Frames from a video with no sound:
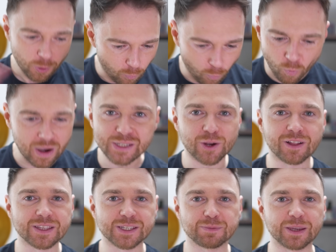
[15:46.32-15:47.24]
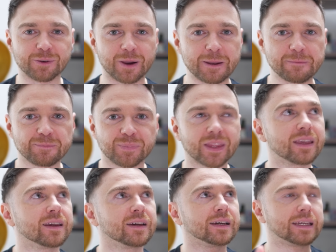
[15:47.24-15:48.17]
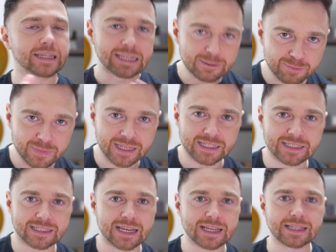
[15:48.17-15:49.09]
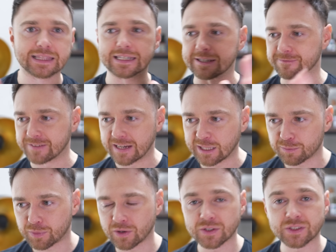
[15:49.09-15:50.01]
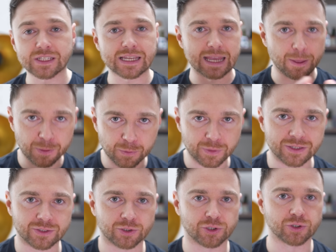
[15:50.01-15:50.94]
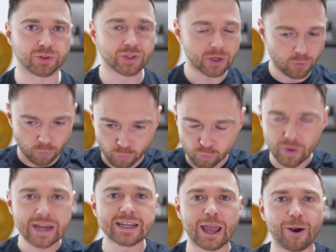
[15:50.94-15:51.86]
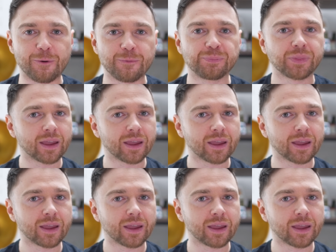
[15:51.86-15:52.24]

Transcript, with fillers: what does all this mean, right? It means that the developers and the researchers right now